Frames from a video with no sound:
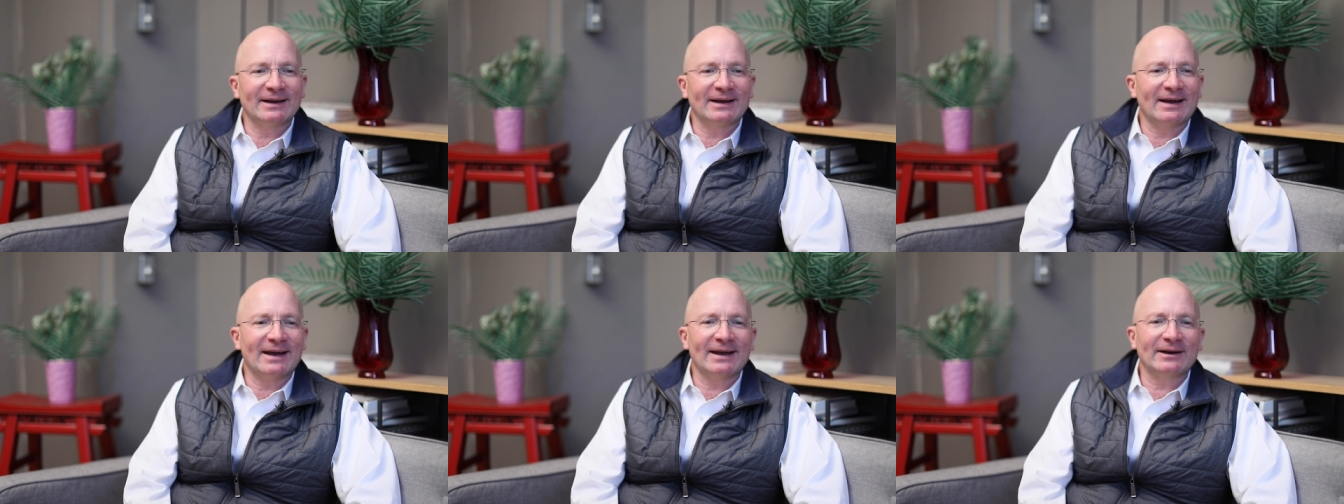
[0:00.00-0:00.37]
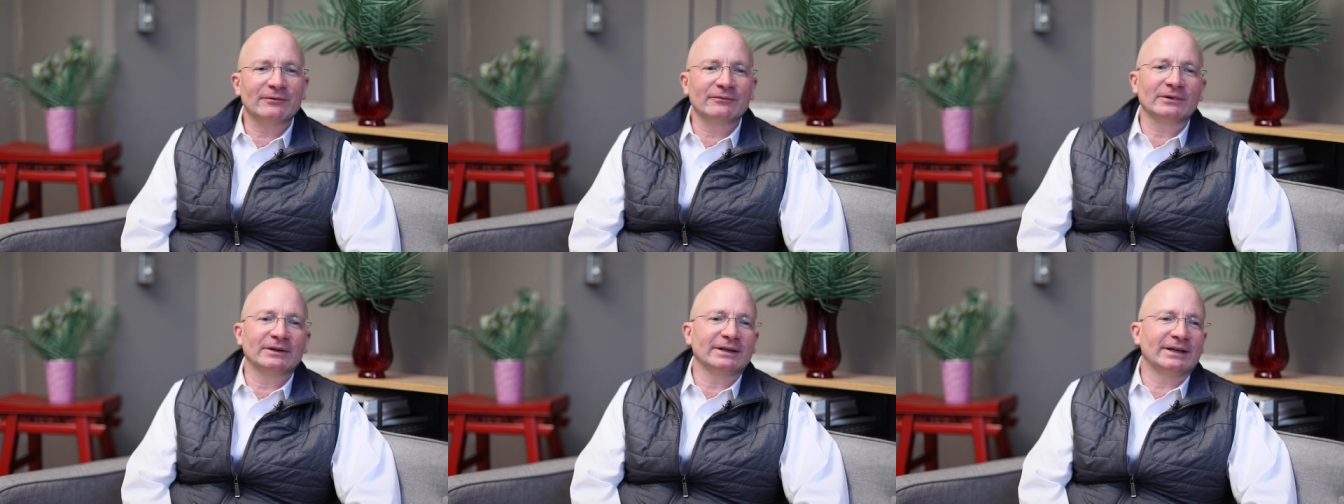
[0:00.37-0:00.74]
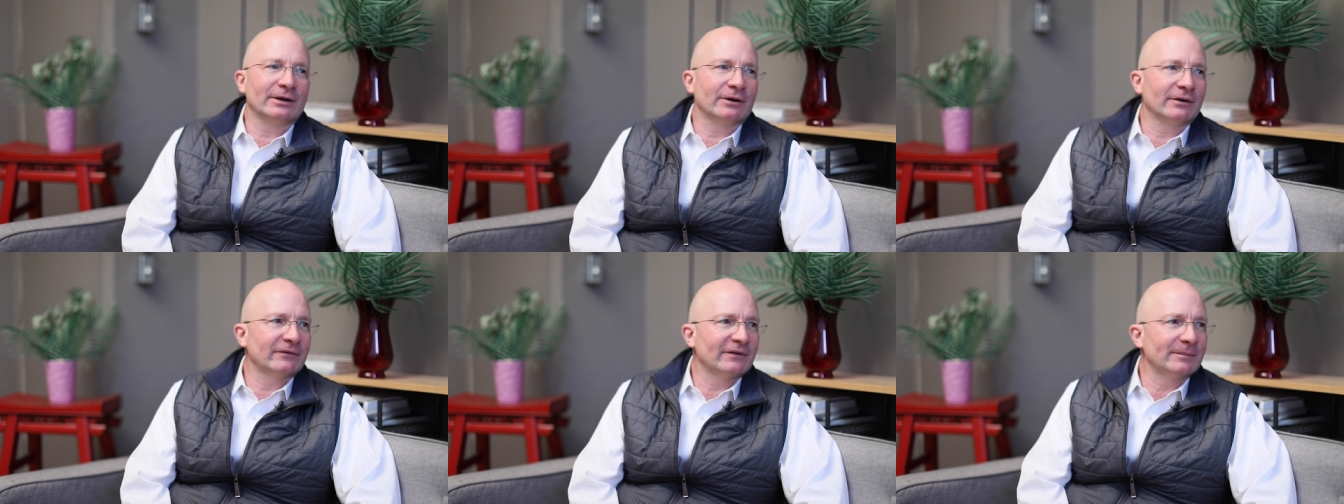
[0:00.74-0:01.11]
I, I don't really
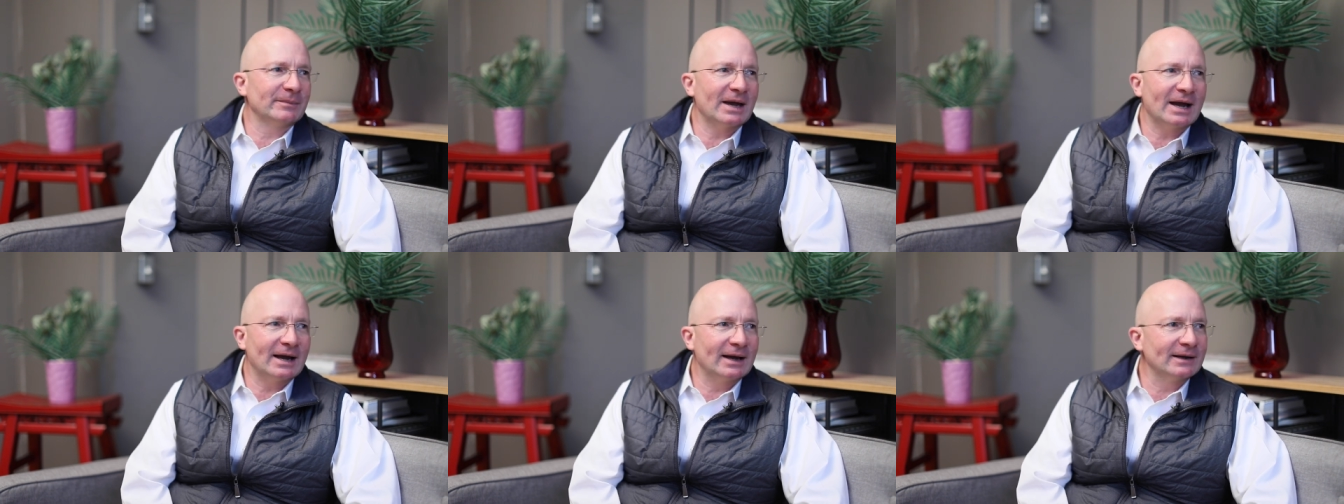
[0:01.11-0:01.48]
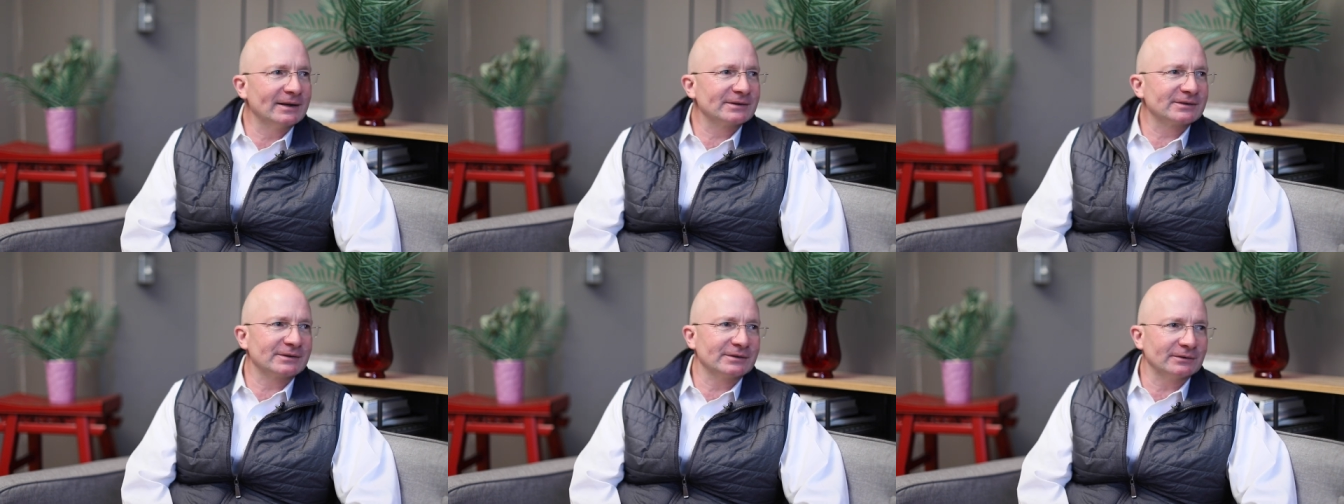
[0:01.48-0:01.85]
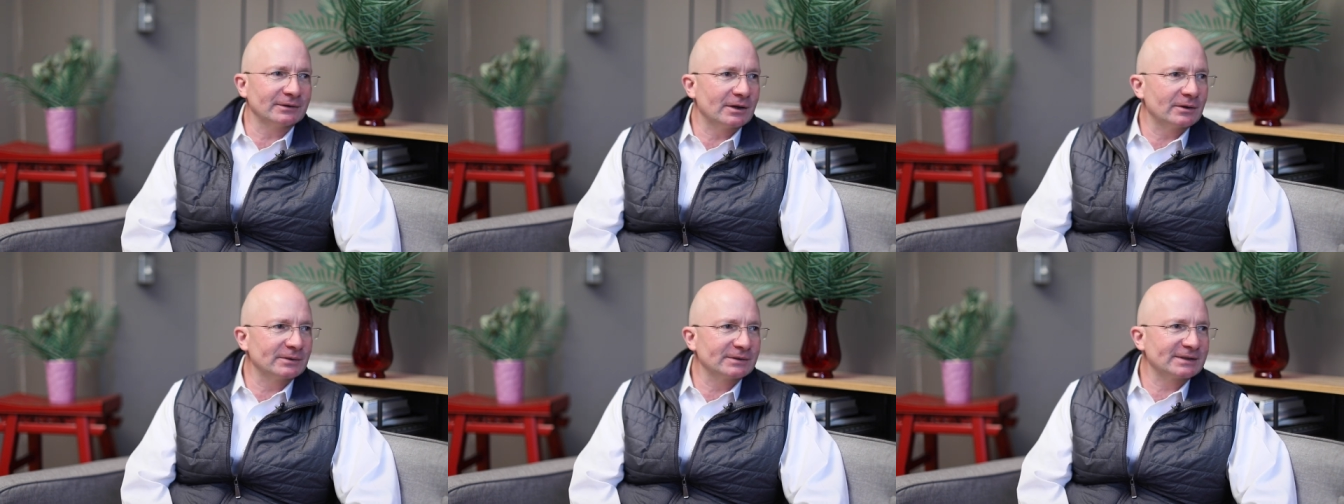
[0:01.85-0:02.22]
care if I'm the highest or
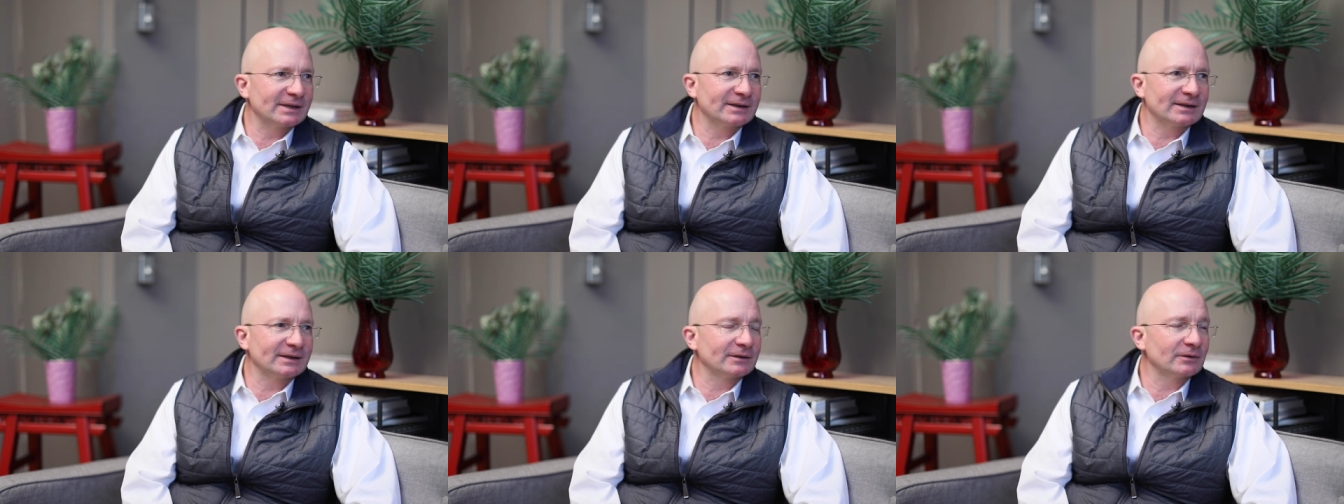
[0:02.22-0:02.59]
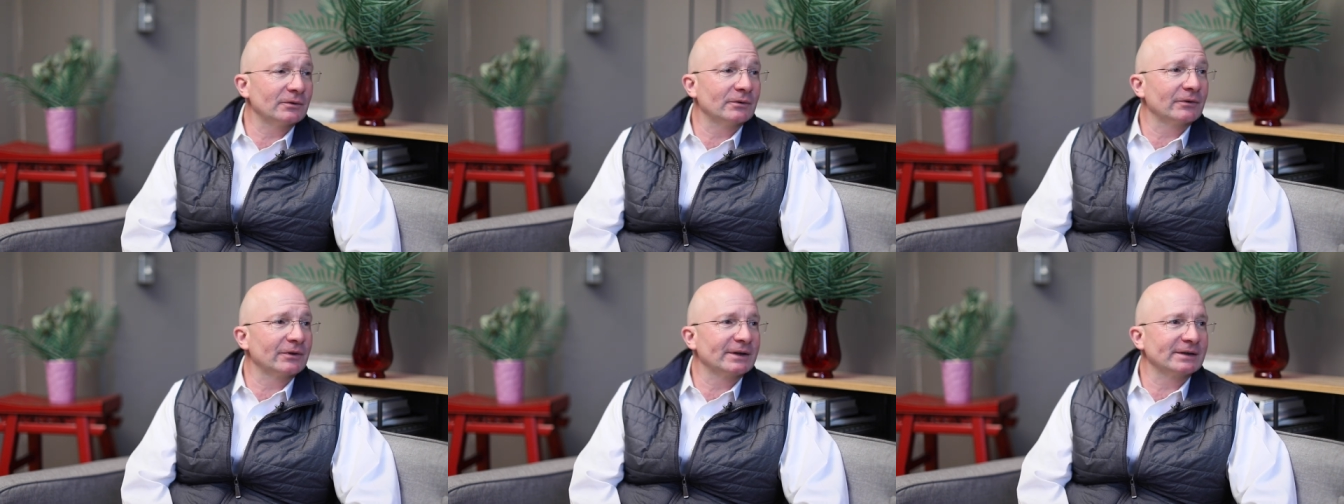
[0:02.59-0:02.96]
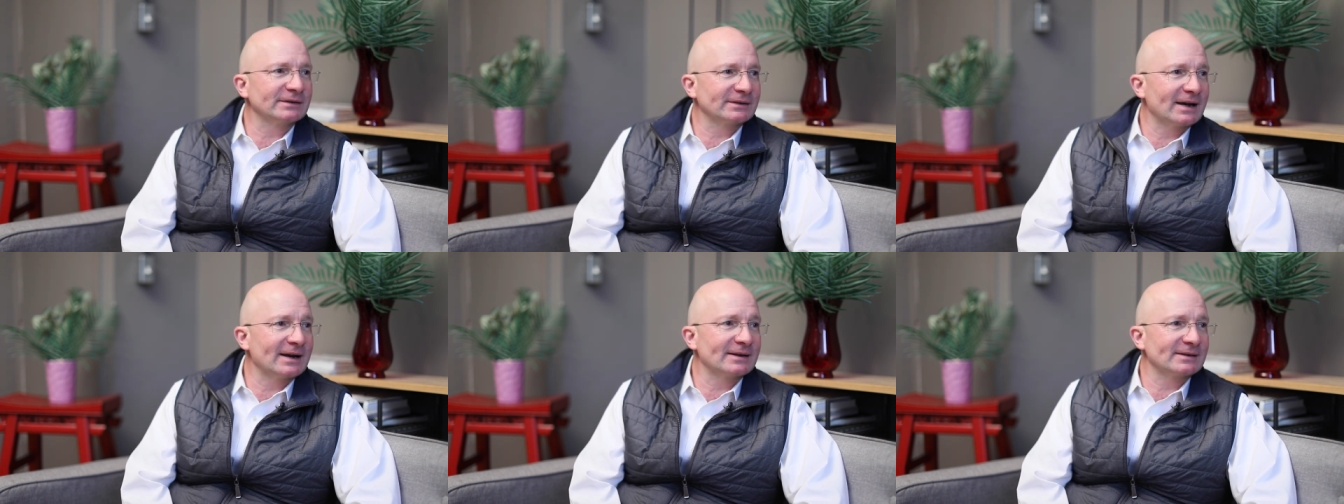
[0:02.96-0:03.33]
lowest. I think the whole
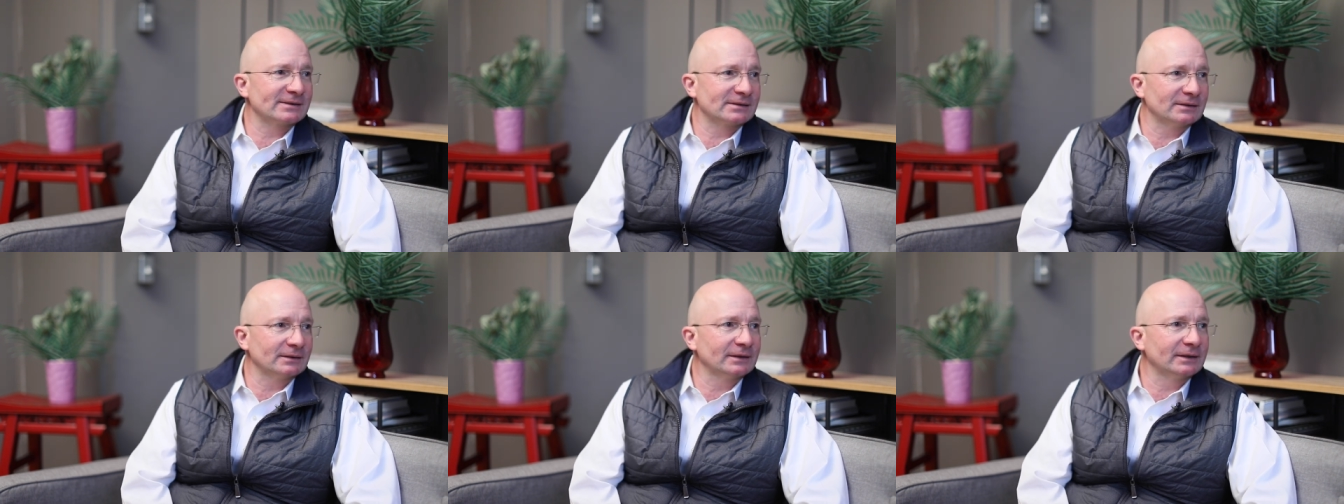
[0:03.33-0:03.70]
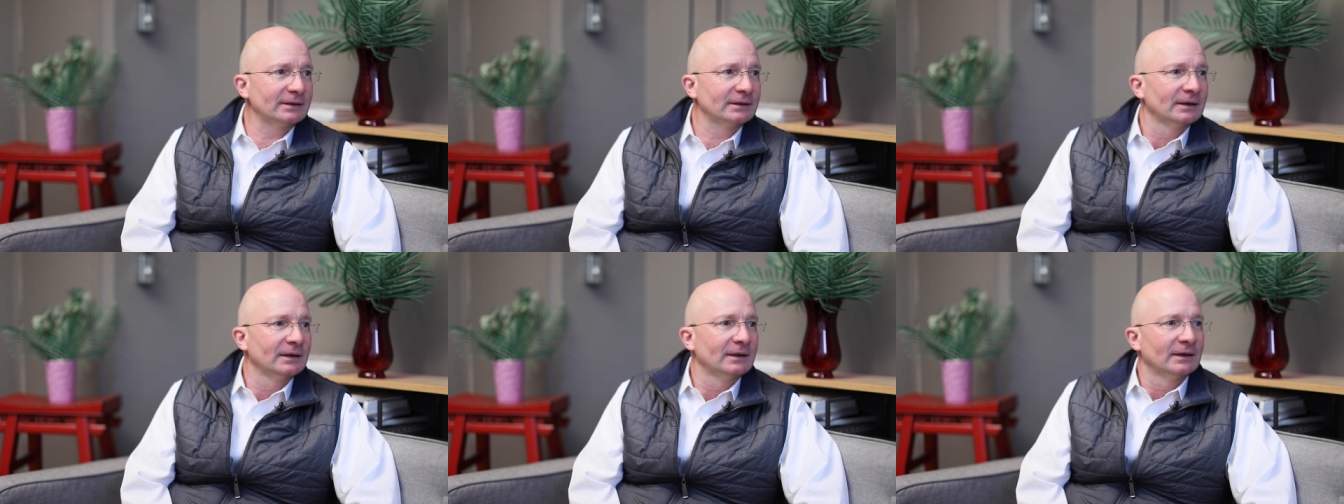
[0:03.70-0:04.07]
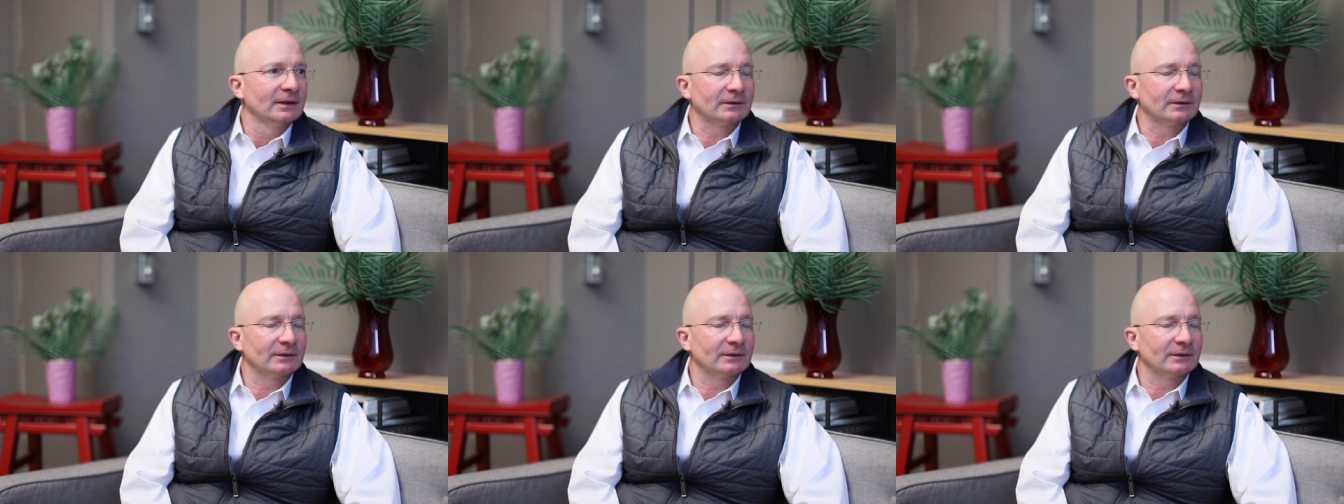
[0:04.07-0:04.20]
thing's kind of silly. Yeah.